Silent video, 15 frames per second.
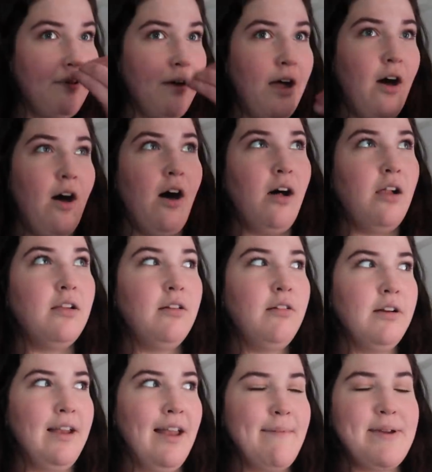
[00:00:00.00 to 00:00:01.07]
But
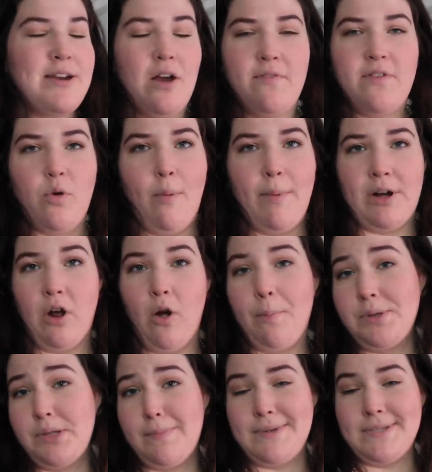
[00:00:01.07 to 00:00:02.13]
holler and let me know if you want me to
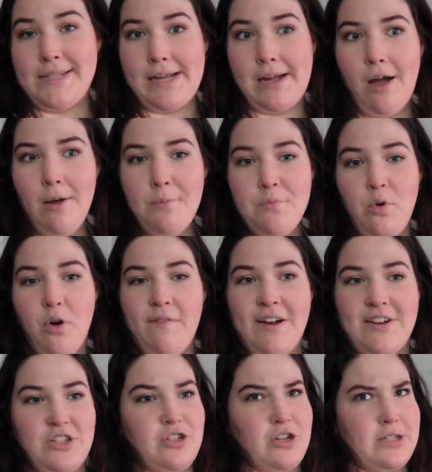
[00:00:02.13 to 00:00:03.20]
open them as they come or if
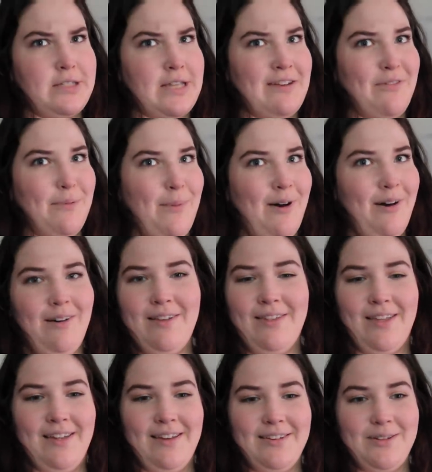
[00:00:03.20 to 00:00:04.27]
I should just save them all and
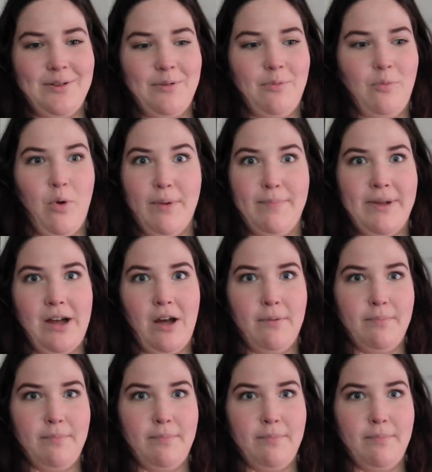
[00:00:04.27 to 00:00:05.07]
then do one big